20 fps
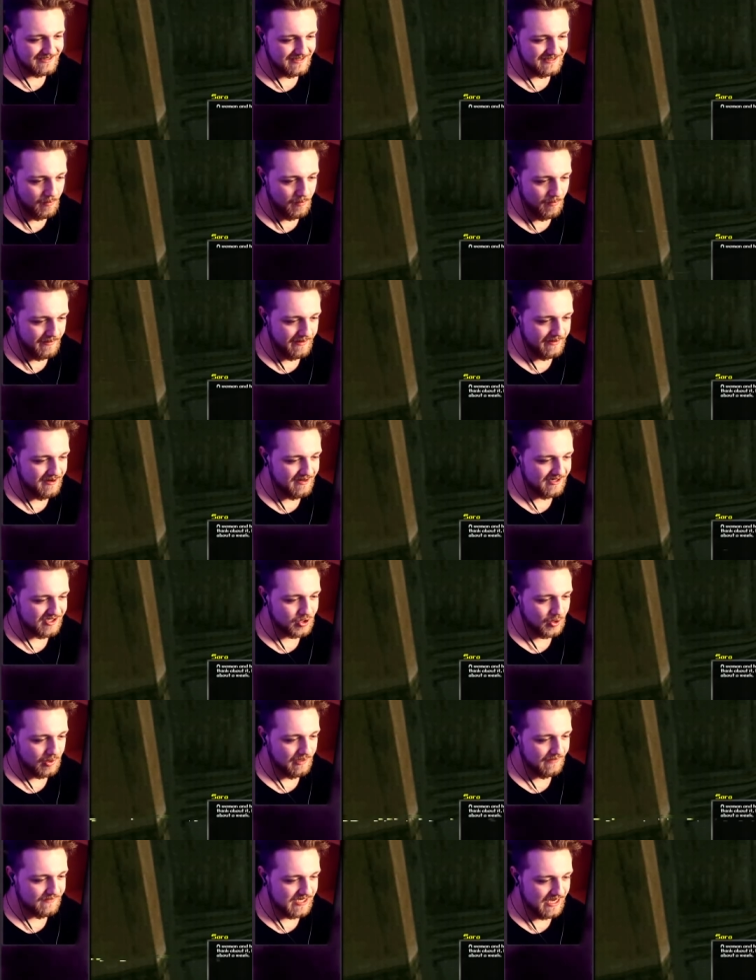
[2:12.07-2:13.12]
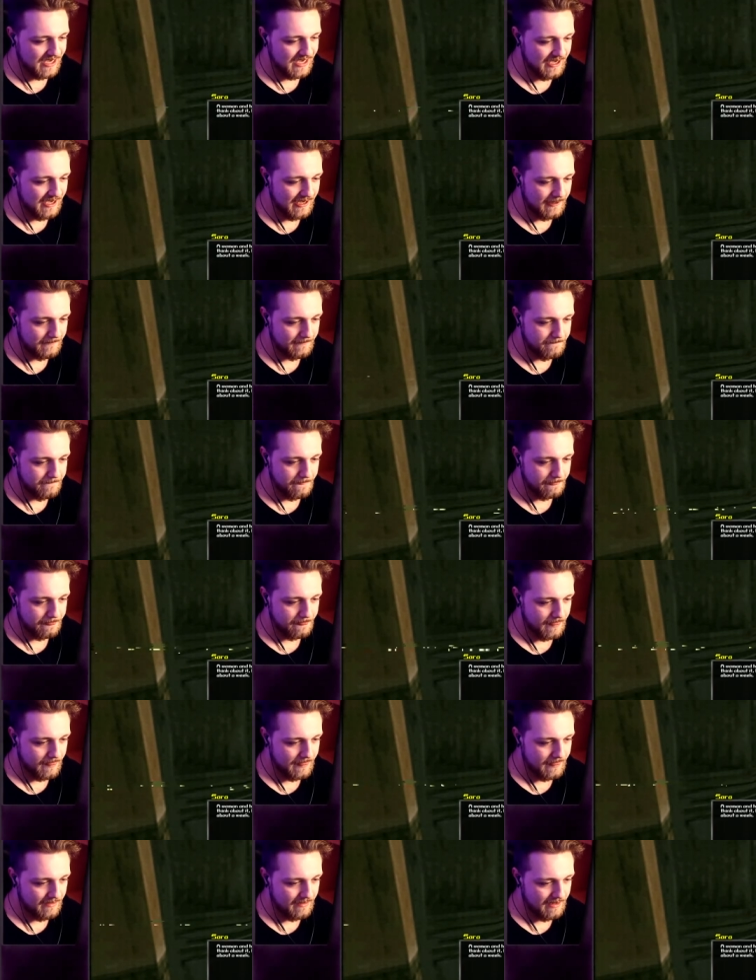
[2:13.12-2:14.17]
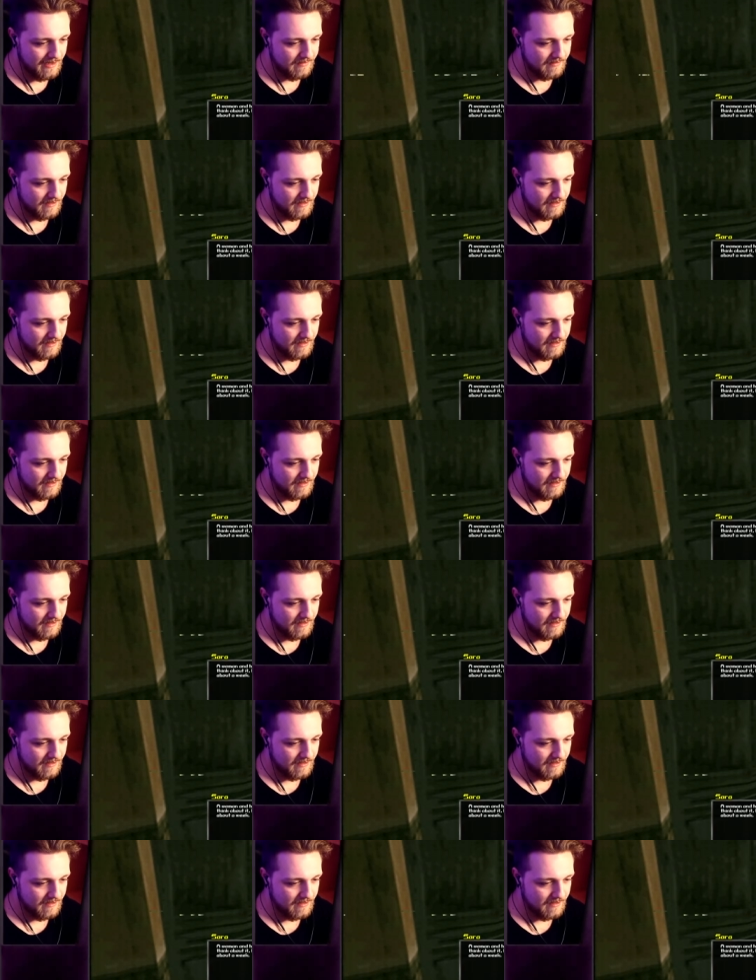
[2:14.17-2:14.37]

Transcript: A woman and her son lives here. Now that I